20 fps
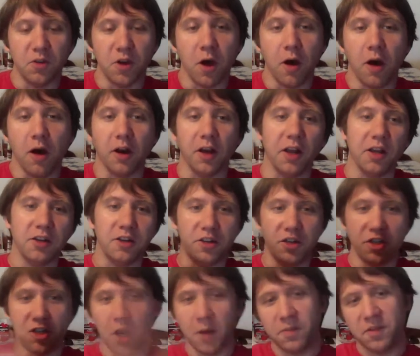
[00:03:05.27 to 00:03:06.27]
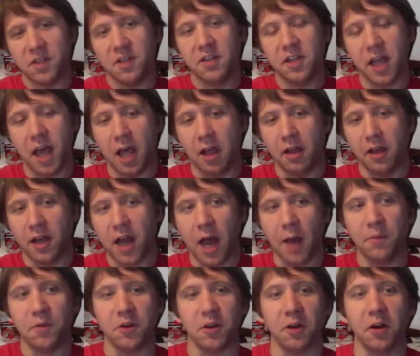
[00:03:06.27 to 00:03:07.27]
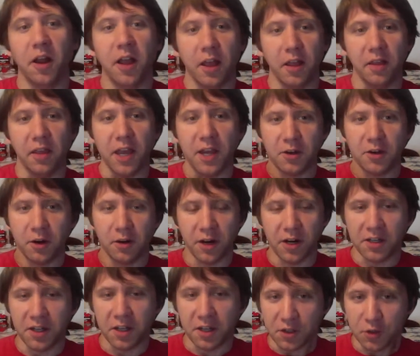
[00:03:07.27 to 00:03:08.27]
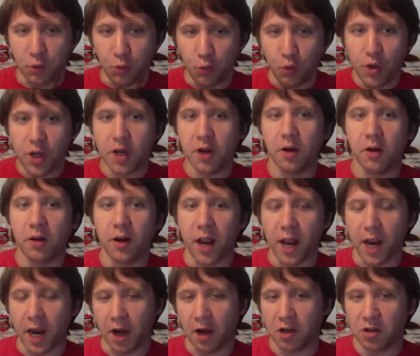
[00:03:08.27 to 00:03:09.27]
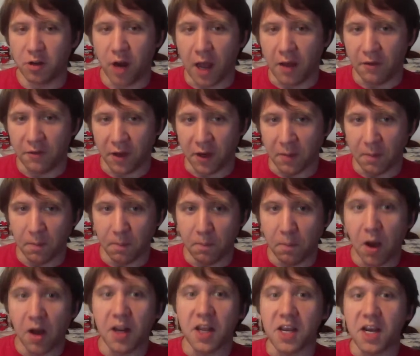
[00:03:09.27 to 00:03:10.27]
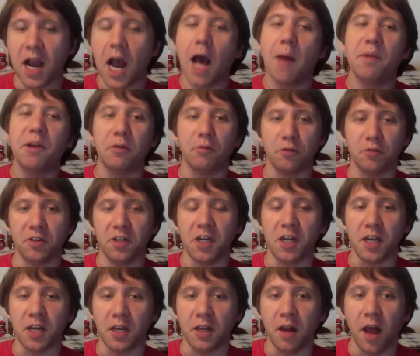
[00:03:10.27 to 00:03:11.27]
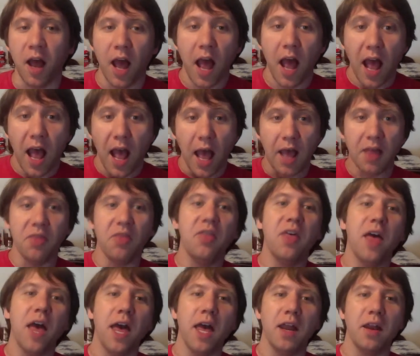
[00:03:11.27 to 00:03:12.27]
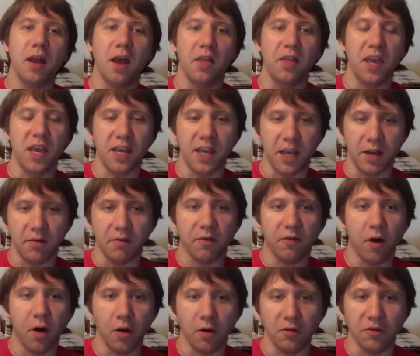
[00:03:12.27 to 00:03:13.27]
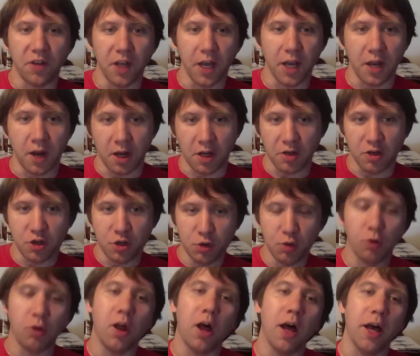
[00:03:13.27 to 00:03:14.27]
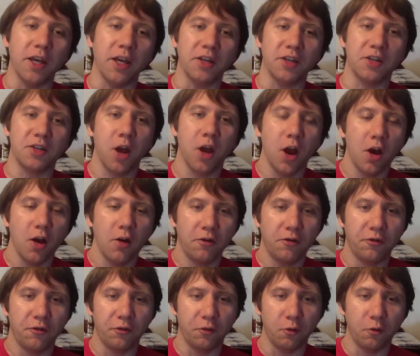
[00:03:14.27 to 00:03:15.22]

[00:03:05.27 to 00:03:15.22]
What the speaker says: The dog jumps into the helicopter. They turn into this weird air traffic buddy comedy routine. And then they get involved in a jewel heist